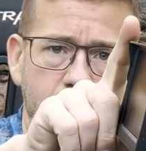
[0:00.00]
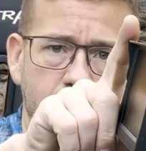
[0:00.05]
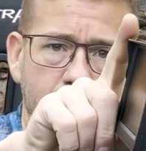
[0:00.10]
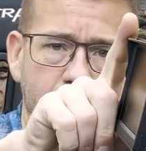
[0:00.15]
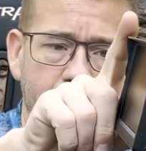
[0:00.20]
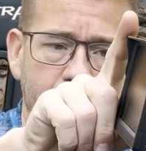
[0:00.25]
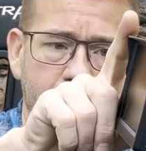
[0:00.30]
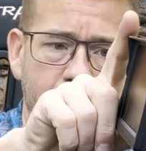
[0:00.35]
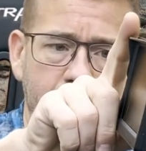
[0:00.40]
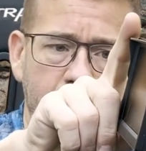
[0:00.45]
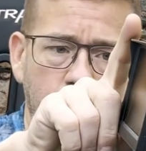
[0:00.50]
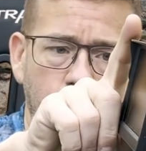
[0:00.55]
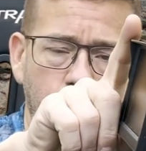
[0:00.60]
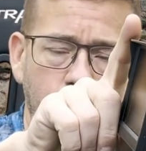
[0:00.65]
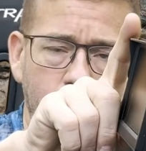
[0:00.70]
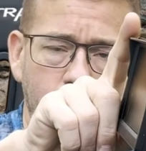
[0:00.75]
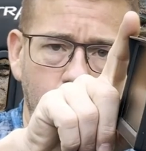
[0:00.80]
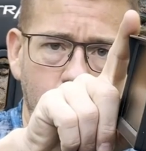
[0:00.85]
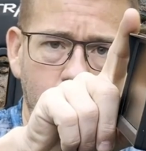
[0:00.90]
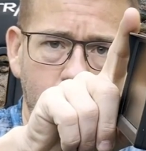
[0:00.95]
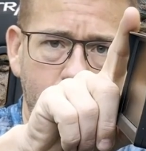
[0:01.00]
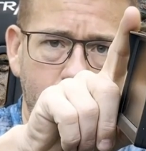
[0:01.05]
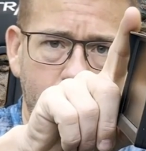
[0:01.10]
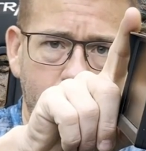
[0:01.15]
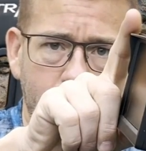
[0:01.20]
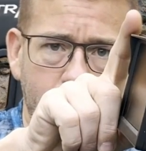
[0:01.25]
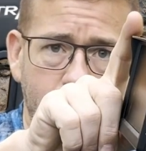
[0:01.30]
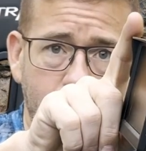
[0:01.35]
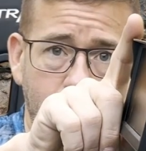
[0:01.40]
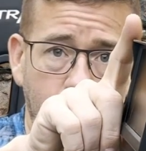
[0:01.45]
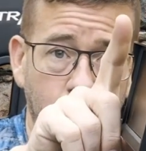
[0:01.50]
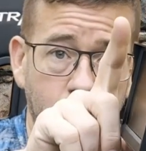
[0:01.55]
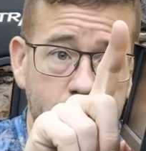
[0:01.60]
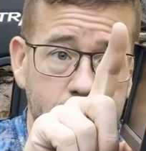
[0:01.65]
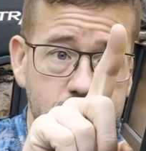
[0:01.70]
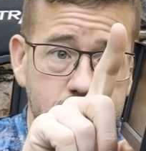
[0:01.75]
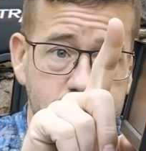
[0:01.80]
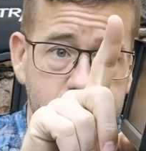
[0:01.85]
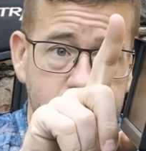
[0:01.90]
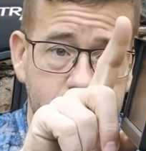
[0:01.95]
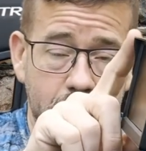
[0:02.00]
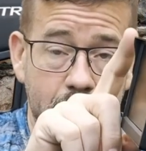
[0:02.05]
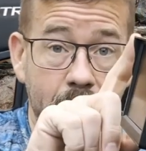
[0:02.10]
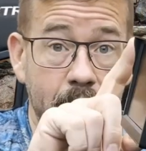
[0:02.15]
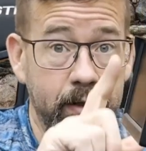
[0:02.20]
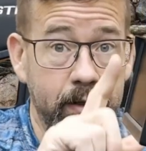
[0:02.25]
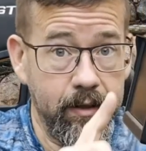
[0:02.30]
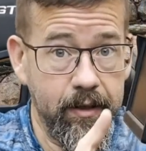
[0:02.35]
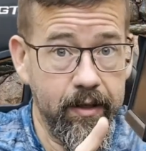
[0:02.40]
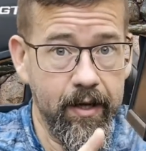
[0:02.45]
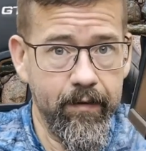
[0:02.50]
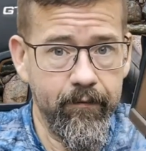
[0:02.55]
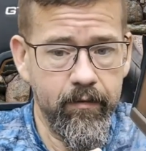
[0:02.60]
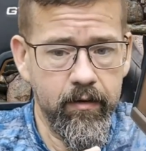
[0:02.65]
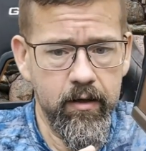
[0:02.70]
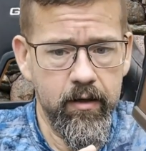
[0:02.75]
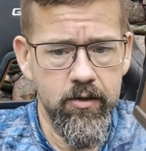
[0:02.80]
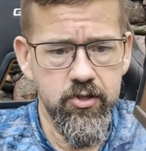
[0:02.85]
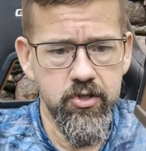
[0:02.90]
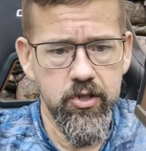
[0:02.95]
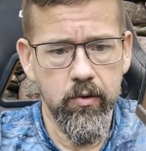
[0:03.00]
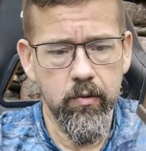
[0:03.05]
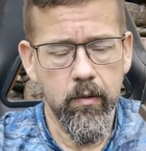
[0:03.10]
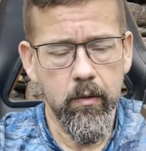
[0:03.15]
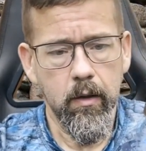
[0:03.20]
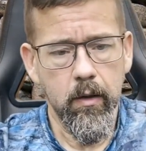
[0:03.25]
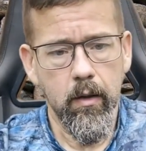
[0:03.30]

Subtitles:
and it quit working, which I did have that issue.